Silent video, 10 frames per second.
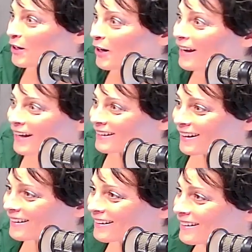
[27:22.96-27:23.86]
always sounded
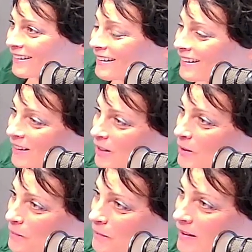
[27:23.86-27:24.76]
like the only
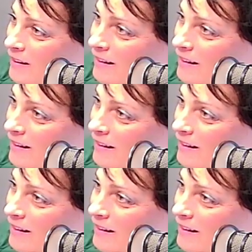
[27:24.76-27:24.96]
difference in the way